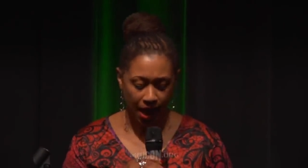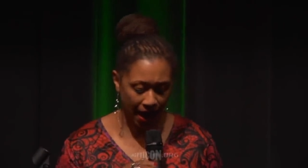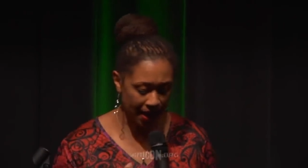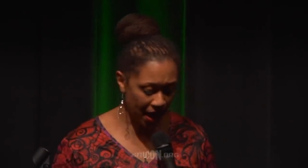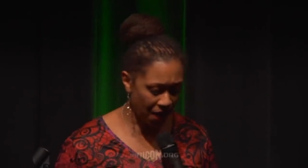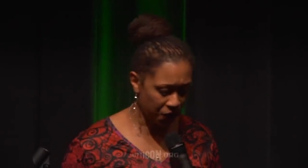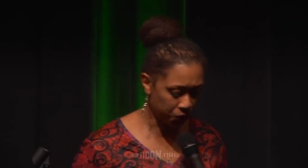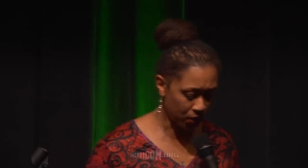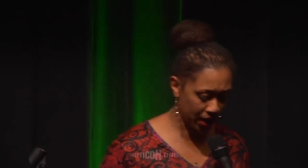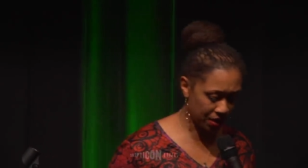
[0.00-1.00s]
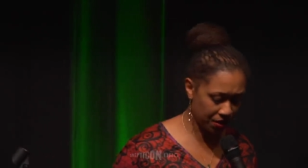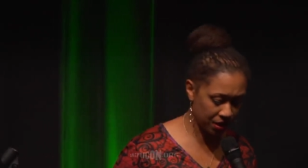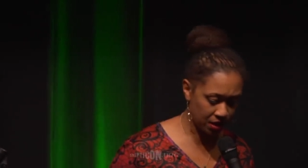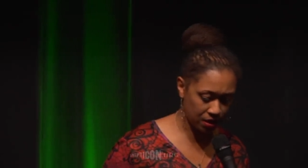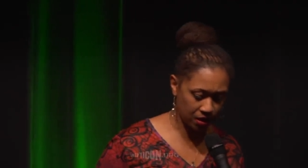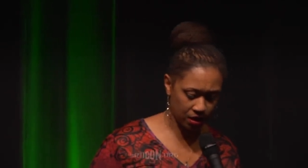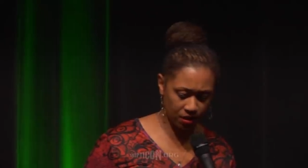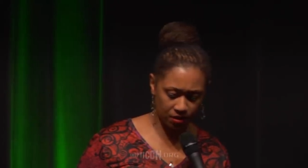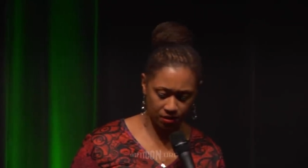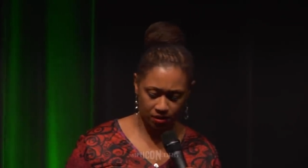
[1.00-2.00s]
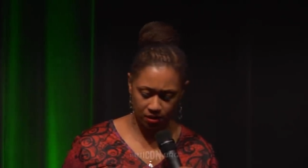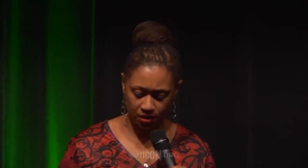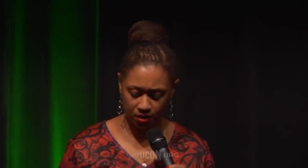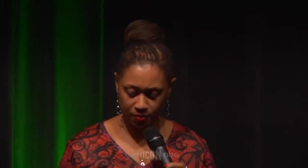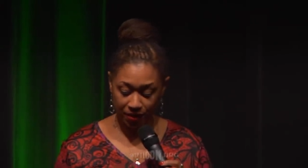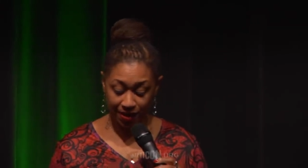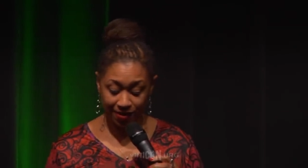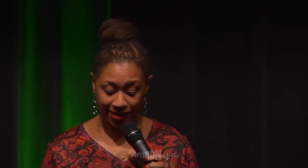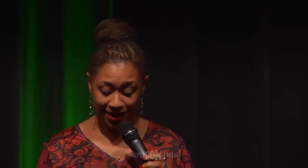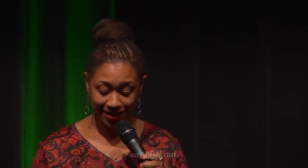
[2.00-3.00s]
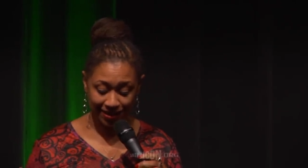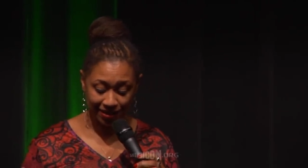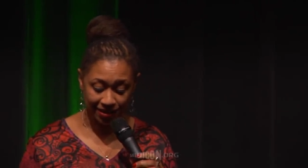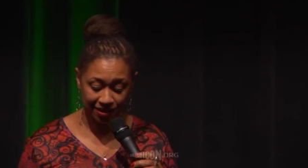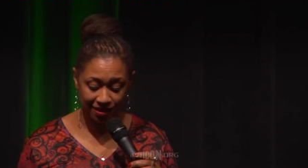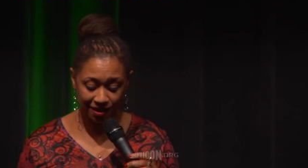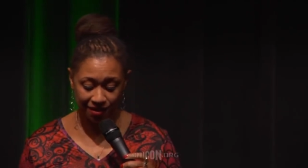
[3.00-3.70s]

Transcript: I have what I think is a better idea.